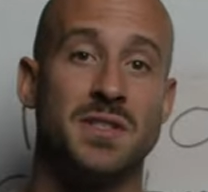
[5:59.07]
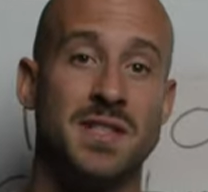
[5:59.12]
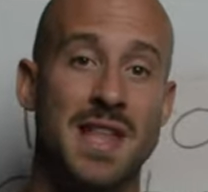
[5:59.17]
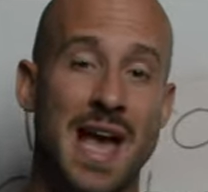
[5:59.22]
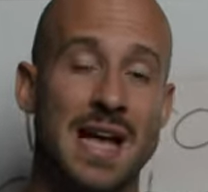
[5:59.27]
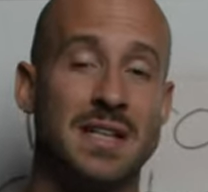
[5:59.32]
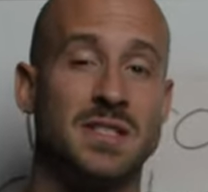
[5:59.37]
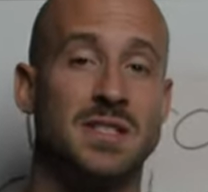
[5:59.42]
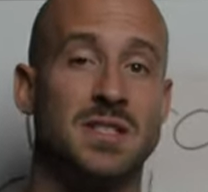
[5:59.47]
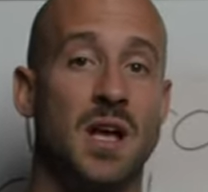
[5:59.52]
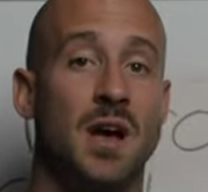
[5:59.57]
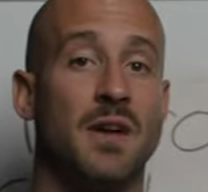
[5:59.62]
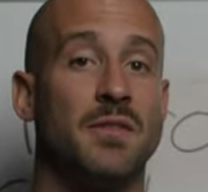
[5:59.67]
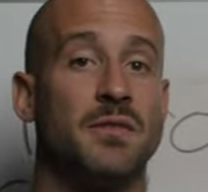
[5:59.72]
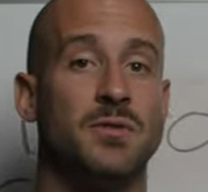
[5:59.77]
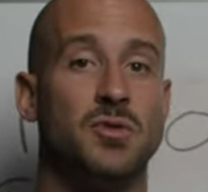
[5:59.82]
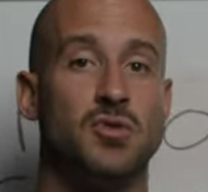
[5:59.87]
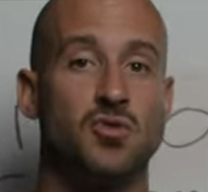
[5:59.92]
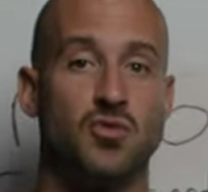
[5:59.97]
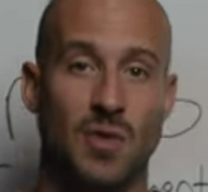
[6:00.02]
That stuff
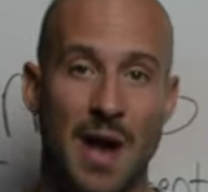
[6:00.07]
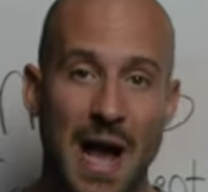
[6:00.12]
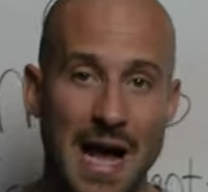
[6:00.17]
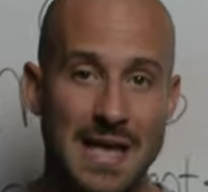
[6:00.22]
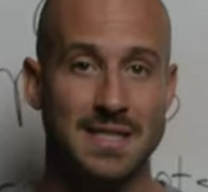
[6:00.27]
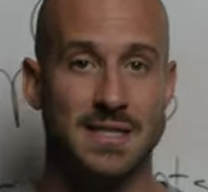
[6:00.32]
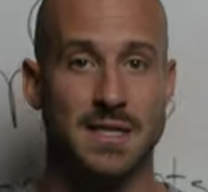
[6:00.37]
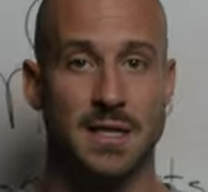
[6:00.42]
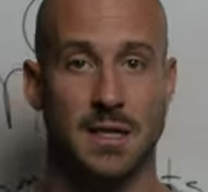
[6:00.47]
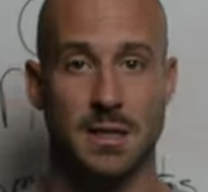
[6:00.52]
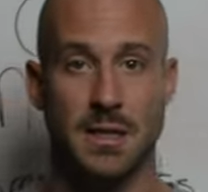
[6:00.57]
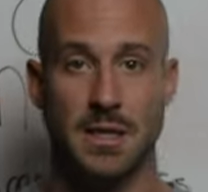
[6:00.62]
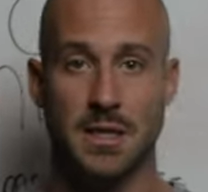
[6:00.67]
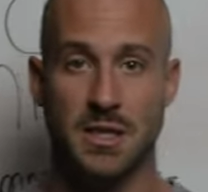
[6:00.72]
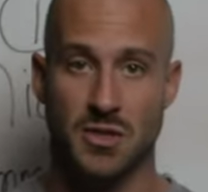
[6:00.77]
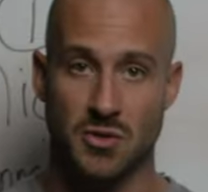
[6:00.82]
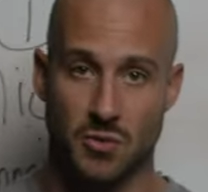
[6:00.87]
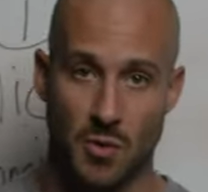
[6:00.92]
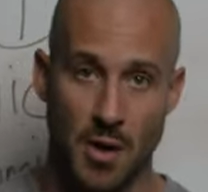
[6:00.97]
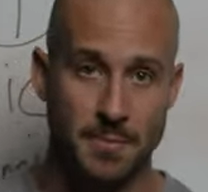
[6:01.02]
drastically
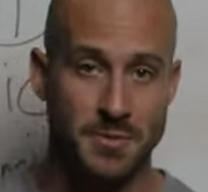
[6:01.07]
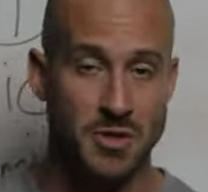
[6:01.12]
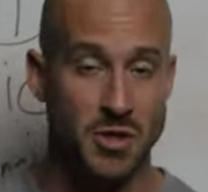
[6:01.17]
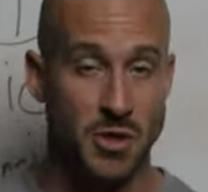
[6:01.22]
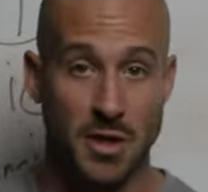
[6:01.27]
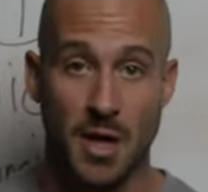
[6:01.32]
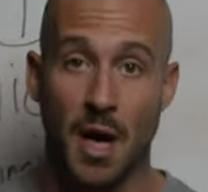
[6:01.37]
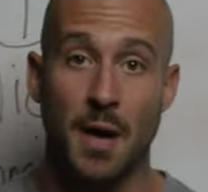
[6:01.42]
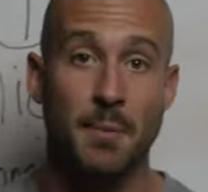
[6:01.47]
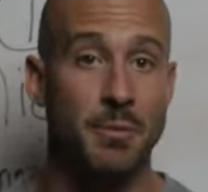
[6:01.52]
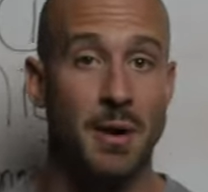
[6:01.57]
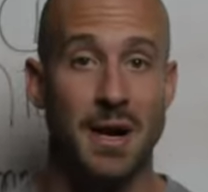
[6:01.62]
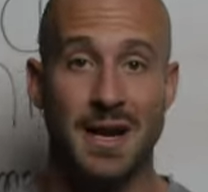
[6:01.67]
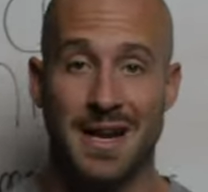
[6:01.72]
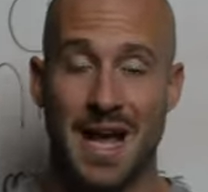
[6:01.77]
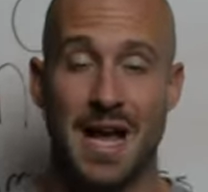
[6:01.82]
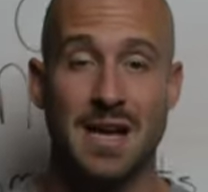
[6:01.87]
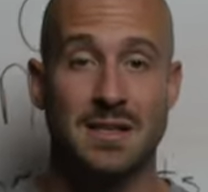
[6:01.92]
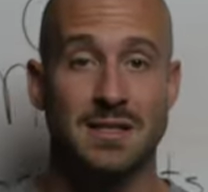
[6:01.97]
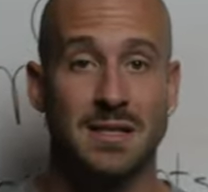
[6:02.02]
disrupts your gut brain
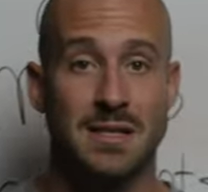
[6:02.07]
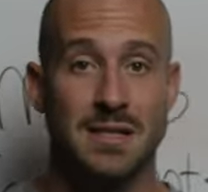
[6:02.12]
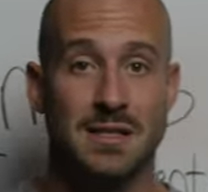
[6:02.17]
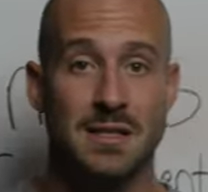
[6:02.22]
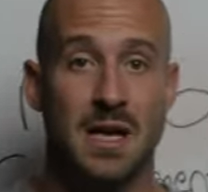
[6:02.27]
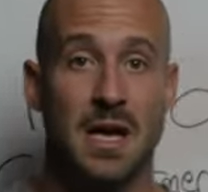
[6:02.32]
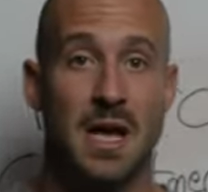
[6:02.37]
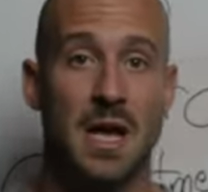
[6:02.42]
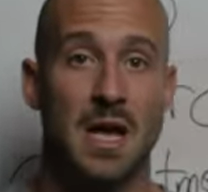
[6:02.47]
axis.